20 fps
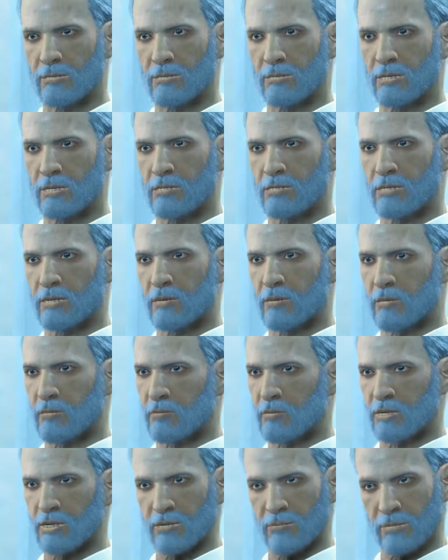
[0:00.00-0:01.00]
And so
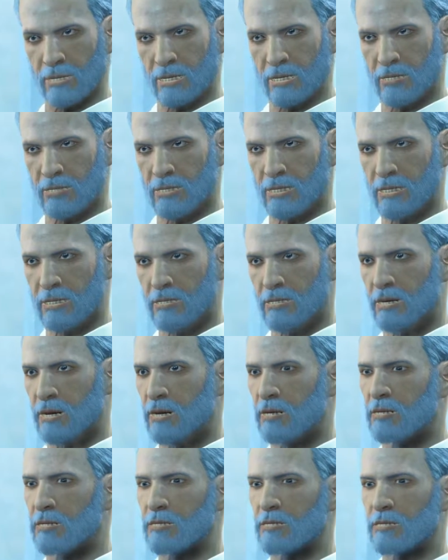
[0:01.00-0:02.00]
it was my
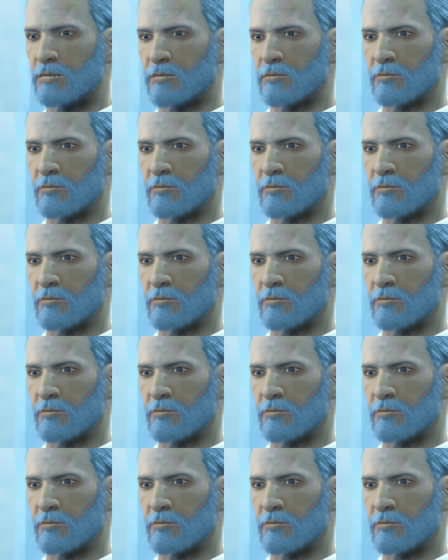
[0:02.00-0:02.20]
DNA